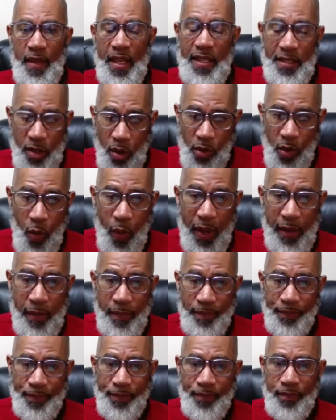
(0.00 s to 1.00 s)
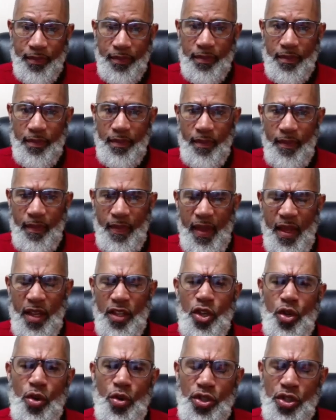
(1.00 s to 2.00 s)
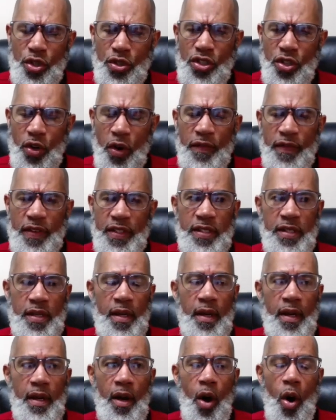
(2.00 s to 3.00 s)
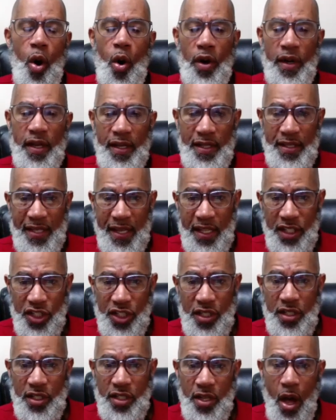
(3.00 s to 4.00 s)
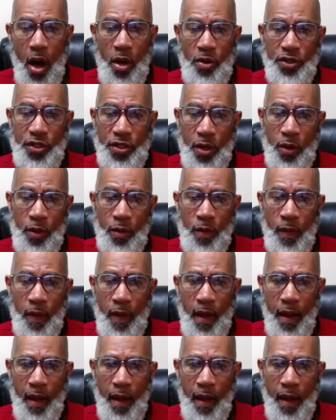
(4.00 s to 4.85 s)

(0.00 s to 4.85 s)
it's on the way. Use your service organizations also.